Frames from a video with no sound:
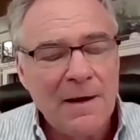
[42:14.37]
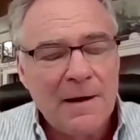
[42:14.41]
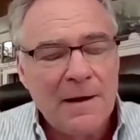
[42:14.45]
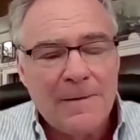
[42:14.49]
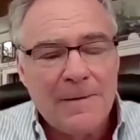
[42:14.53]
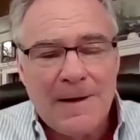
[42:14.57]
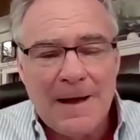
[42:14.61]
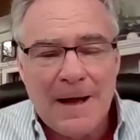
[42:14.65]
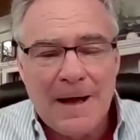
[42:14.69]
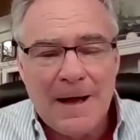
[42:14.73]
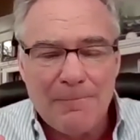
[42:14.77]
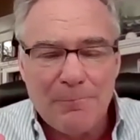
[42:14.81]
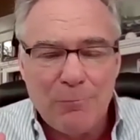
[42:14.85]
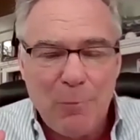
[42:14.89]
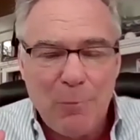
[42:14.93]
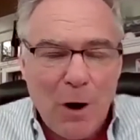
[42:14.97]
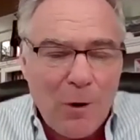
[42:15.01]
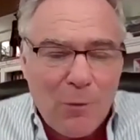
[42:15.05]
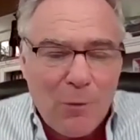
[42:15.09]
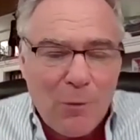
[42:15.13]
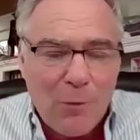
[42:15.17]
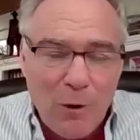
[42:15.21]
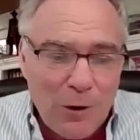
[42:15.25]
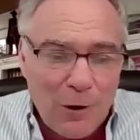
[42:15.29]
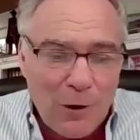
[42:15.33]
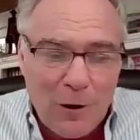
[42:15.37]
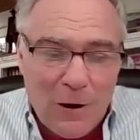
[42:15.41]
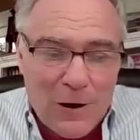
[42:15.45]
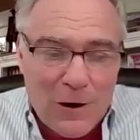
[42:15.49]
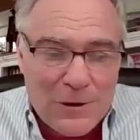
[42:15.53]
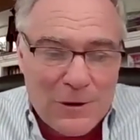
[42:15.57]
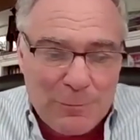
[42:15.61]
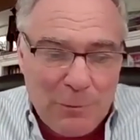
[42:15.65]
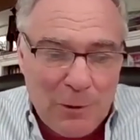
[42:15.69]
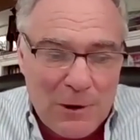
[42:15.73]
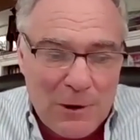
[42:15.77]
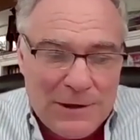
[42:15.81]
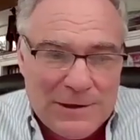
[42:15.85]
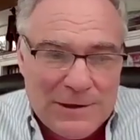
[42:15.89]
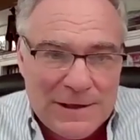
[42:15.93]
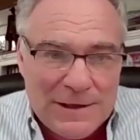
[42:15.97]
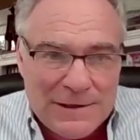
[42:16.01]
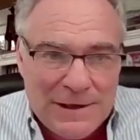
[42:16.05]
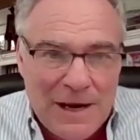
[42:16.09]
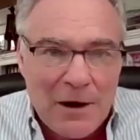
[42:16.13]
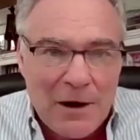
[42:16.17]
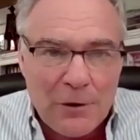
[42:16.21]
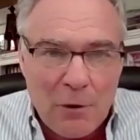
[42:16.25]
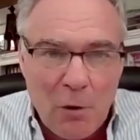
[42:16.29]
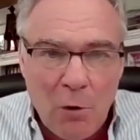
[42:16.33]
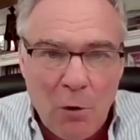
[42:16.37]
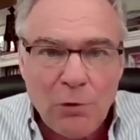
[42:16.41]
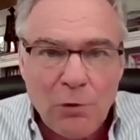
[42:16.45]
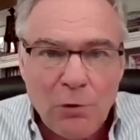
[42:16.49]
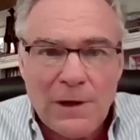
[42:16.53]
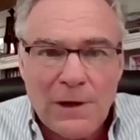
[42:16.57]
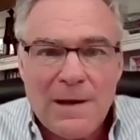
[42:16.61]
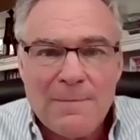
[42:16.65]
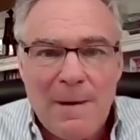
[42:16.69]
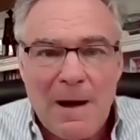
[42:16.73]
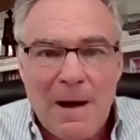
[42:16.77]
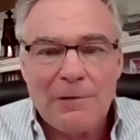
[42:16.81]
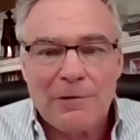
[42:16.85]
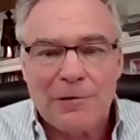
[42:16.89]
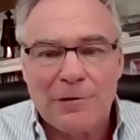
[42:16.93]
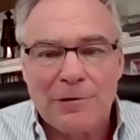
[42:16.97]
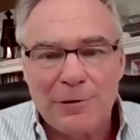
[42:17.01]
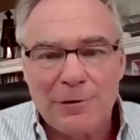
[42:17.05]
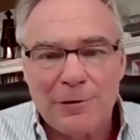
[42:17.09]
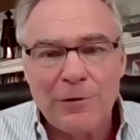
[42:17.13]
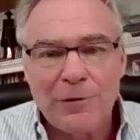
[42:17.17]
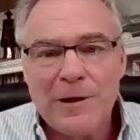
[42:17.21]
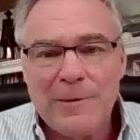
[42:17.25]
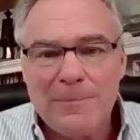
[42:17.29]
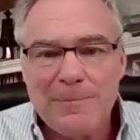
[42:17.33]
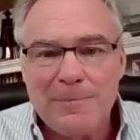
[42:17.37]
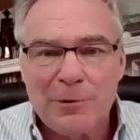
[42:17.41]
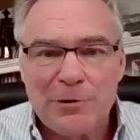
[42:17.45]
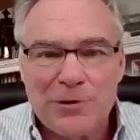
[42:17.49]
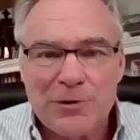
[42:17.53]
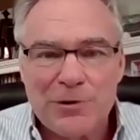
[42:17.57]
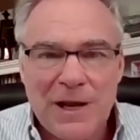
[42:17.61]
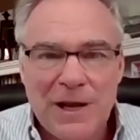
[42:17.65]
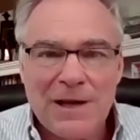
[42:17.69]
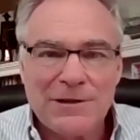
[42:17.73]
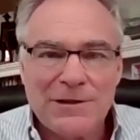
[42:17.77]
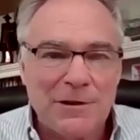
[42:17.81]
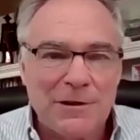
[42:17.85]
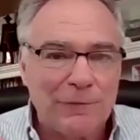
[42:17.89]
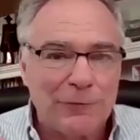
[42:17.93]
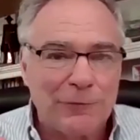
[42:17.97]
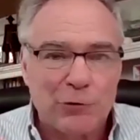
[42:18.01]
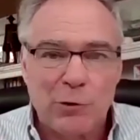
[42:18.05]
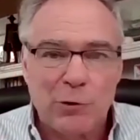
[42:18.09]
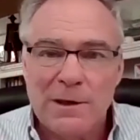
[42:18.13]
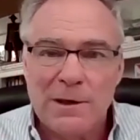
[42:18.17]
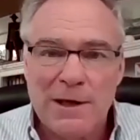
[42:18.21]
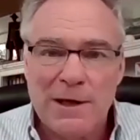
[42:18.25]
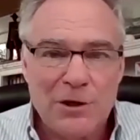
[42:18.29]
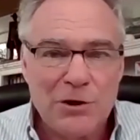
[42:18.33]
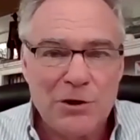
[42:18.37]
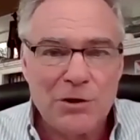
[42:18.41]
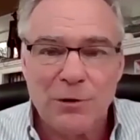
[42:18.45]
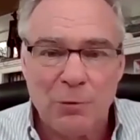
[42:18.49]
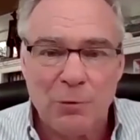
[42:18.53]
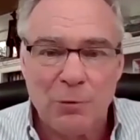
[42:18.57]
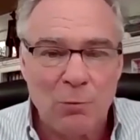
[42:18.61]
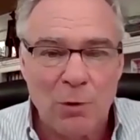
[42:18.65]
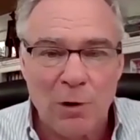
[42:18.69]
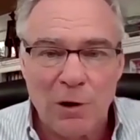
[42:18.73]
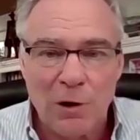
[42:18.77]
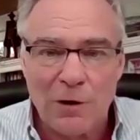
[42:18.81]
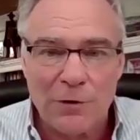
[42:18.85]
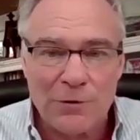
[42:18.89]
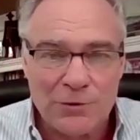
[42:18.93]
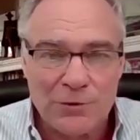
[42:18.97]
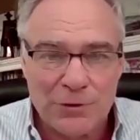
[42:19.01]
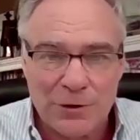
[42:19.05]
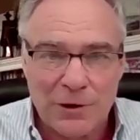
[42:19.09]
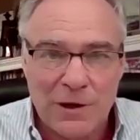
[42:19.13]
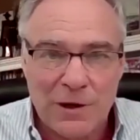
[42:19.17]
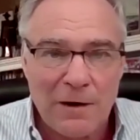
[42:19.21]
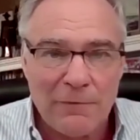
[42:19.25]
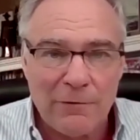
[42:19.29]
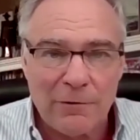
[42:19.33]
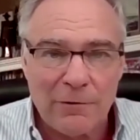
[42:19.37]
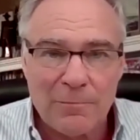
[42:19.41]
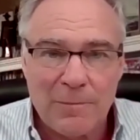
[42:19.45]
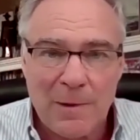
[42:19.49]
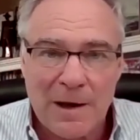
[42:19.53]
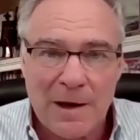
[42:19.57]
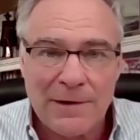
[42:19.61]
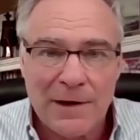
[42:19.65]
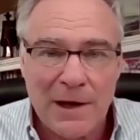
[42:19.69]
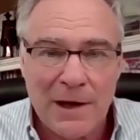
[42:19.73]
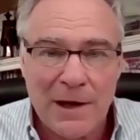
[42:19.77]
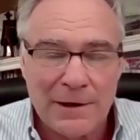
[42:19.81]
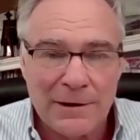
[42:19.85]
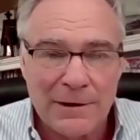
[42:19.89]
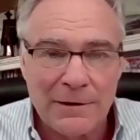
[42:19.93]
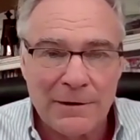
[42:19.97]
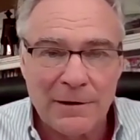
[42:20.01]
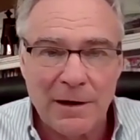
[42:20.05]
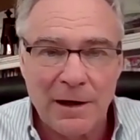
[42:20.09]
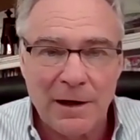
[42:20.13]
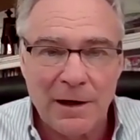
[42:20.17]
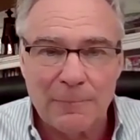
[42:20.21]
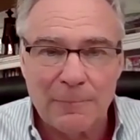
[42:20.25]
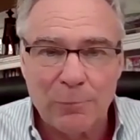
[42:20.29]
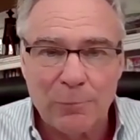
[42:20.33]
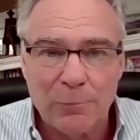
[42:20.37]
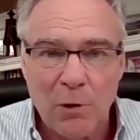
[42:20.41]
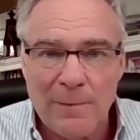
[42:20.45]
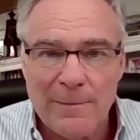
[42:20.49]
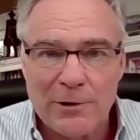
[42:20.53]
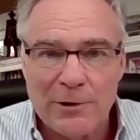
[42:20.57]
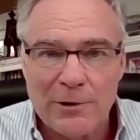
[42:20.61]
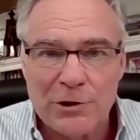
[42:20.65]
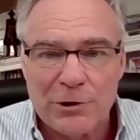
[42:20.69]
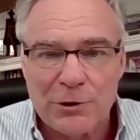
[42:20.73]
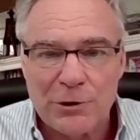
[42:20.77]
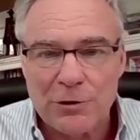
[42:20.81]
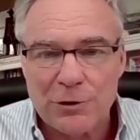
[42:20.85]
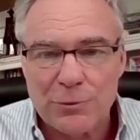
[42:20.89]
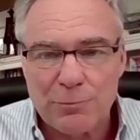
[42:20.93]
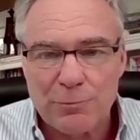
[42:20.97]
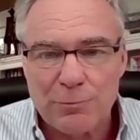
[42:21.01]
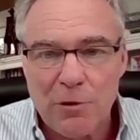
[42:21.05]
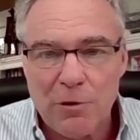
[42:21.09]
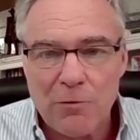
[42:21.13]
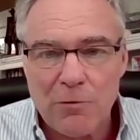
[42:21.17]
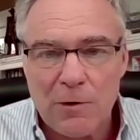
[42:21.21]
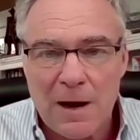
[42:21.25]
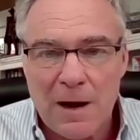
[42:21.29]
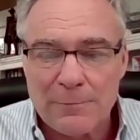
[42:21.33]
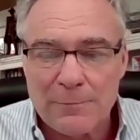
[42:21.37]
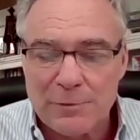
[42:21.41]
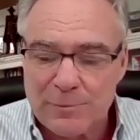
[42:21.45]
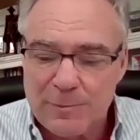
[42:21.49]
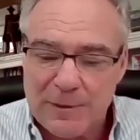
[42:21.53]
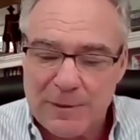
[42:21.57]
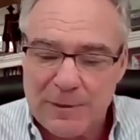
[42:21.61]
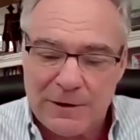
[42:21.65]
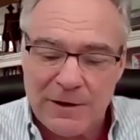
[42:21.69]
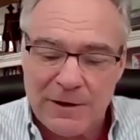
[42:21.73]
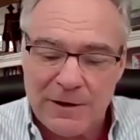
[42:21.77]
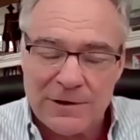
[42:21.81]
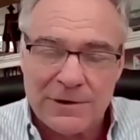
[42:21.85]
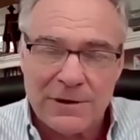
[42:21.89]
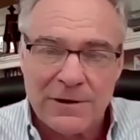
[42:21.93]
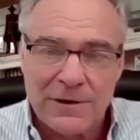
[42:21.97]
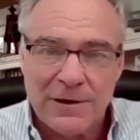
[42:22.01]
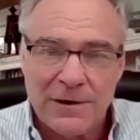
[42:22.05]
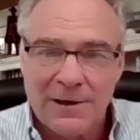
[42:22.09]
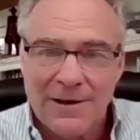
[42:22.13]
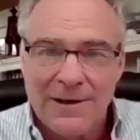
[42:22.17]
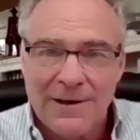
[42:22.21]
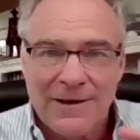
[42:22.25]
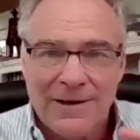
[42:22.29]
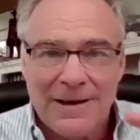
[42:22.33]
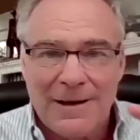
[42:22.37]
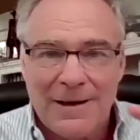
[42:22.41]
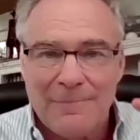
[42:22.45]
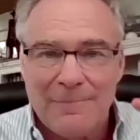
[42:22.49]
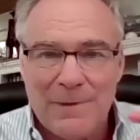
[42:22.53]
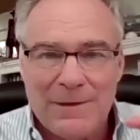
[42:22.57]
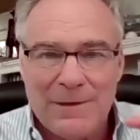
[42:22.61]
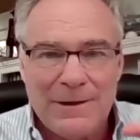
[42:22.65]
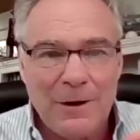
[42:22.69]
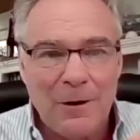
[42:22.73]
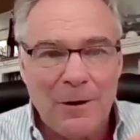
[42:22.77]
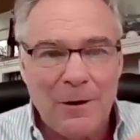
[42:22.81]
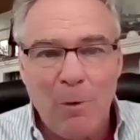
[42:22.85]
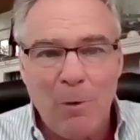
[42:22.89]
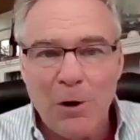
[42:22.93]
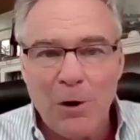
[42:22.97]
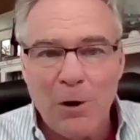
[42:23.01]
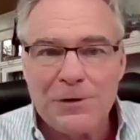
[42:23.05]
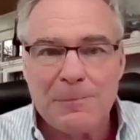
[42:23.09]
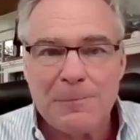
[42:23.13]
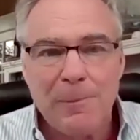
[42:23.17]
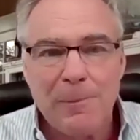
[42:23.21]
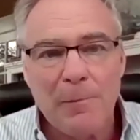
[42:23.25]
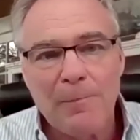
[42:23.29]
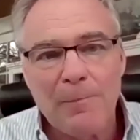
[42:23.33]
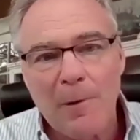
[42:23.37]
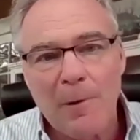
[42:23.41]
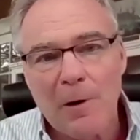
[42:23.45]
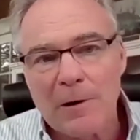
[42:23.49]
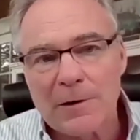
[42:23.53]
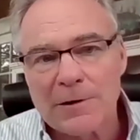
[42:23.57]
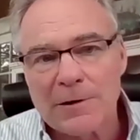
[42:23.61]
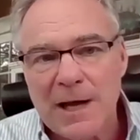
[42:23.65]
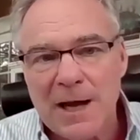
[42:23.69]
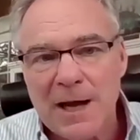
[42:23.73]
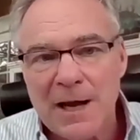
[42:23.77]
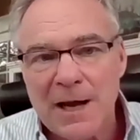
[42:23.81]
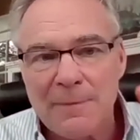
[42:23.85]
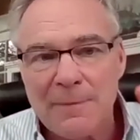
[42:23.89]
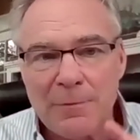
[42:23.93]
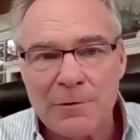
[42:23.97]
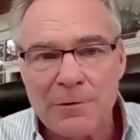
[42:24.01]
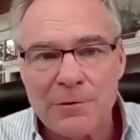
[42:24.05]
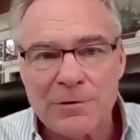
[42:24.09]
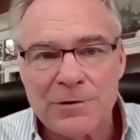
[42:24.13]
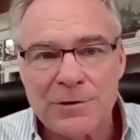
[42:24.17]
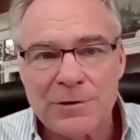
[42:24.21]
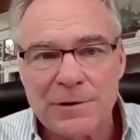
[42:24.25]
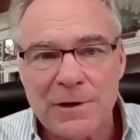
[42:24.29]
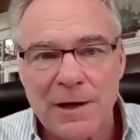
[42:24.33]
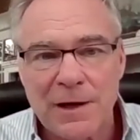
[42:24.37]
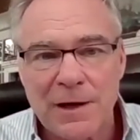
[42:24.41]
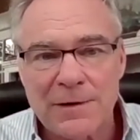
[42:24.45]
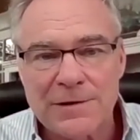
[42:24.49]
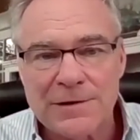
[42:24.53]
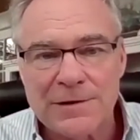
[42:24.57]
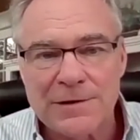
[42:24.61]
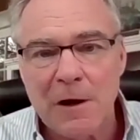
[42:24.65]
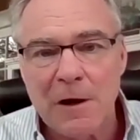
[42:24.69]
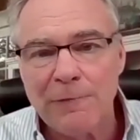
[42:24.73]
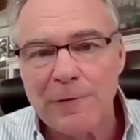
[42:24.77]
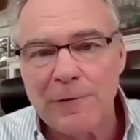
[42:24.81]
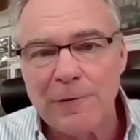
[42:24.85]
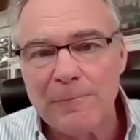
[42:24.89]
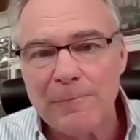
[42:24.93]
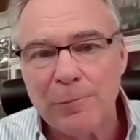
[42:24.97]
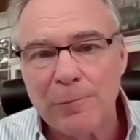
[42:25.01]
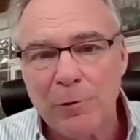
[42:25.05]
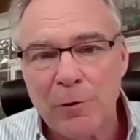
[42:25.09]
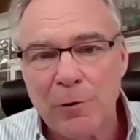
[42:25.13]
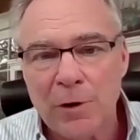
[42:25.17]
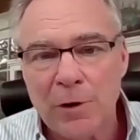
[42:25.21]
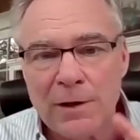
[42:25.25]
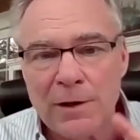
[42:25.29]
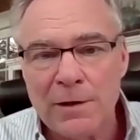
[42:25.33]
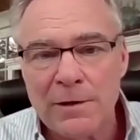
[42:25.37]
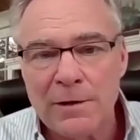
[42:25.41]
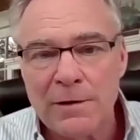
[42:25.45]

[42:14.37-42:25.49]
Mark Warner always points this out. Only about 30% of traditional workers are covered by the unemployment insurance programs because, multiple part-timers, self-employed,